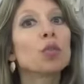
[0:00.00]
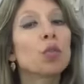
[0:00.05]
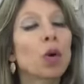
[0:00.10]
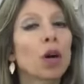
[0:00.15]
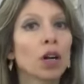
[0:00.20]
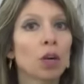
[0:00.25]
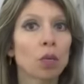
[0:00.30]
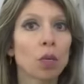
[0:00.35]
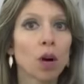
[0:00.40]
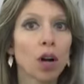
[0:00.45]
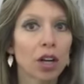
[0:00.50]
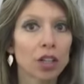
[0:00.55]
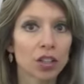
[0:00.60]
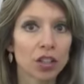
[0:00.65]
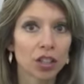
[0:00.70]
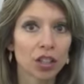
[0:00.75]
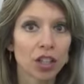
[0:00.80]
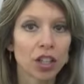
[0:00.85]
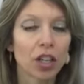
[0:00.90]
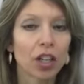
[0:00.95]
do want to
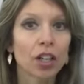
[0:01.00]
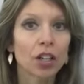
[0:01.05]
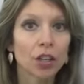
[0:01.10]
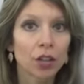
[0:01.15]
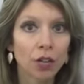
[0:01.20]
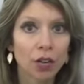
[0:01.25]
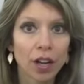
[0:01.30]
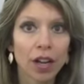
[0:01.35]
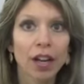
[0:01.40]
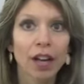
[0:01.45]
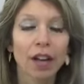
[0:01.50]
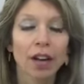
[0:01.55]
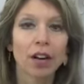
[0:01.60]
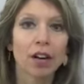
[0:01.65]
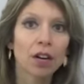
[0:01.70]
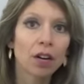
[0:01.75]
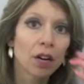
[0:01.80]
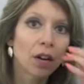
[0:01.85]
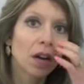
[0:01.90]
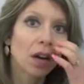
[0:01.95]
wash your
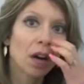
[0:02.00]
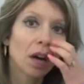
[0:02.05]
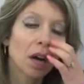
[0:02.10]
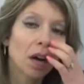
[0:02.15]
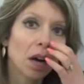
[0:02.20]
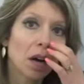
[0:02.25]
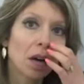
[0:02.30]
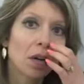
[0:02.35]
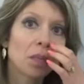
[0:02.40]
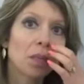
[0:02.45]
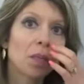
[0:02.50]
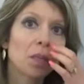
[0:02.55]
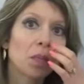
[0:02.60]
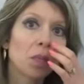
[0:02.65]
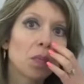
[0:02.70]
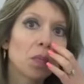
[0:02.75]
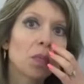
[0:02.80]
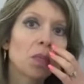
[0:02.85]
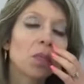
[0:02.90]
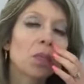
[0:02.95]
hair um,
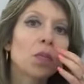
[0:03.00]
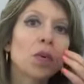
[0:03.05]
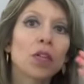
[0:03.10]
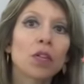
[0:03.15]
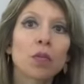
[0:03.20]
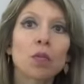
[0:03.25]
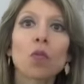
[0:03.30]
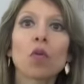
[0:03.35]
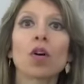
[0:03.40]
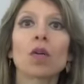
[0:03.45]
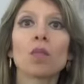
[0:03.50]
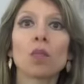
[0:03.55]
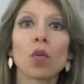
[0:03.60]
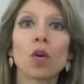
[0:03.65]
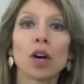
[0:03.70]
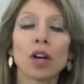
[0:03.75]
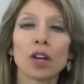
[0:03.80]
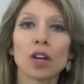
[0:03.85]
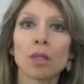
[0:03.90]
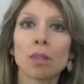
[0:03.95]
with warm
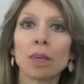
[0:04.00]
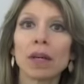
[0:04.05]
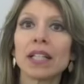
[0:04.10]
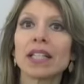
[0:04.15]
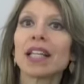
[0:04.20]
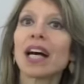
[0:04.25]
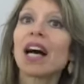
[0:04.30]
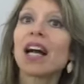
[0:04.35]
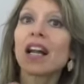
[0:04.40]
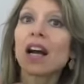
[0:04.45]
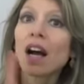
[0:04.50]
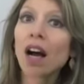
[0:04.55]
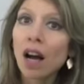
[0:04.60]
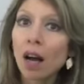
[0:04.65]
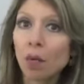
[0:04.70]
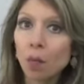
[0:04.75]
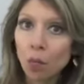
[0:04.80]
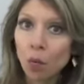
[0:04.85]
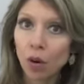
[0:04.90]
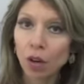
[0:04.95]
water, but not
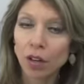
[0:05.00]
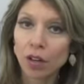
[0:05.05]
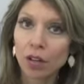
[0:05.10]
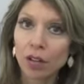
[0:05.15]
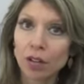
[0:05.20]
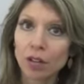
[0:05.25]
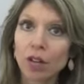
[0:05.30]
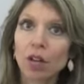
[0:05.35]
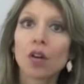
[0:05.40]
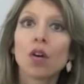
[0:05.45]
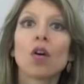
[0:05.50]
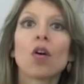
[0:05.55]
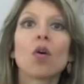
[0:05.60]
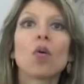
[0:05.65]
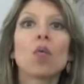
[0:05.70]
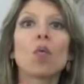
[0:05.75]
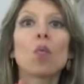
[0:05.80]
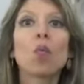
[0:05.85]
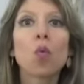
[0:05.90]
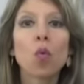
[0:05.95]
hot water,
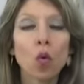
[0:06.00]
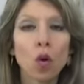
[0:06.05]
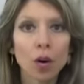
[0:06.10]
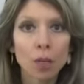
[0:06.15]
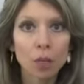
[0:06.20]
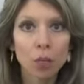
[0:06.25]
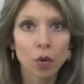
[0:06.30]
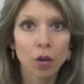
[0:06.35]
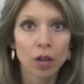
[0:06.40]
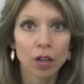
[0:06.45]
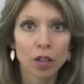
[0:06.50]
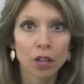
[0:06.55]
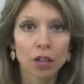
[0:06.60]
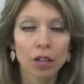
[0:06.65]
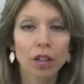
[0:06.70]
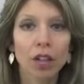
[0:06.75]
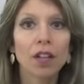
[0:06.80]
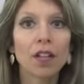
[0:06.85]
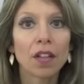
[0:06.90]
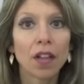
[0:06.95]
warm water.